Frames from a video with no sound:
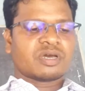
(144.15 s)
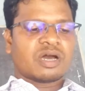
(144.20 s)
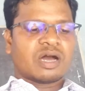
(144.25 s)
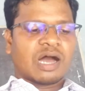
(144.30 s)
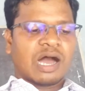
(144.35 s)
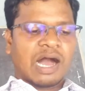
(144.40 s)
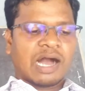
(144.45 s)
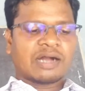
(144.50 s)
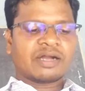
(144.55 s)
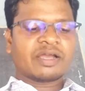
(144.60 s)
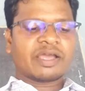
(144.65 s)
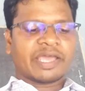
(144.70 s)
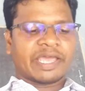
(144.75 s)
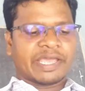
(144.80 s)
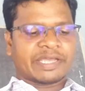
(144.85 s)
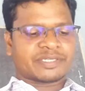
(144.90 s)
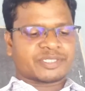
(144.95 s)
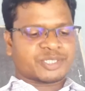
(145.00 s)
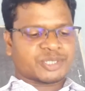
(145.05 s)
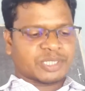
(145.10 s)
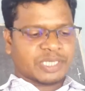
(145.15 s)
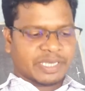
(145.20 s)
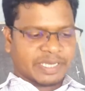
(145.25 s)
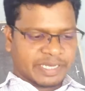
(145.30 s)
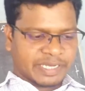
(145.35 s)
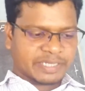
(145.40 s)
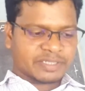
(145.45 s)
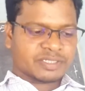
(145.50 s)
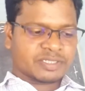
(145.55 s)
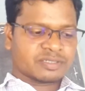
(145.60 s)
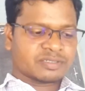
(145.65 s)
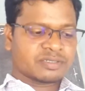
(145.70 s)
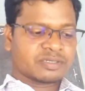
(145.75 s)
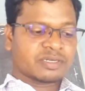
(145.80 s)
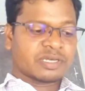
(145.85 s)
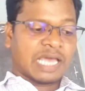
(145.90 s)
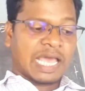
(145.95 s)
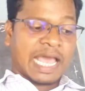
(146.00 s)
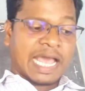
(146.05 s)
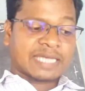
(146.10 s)
hung its head
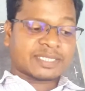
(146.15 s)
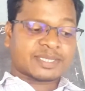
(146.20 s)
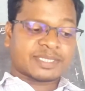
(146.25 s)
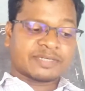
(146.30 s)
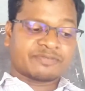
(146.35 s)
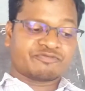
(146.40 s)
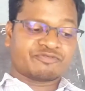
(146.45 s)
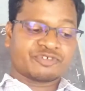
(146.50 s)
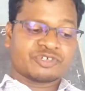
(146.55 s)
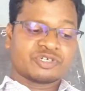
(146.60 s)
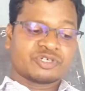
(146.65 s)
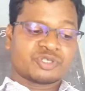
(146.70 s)
as if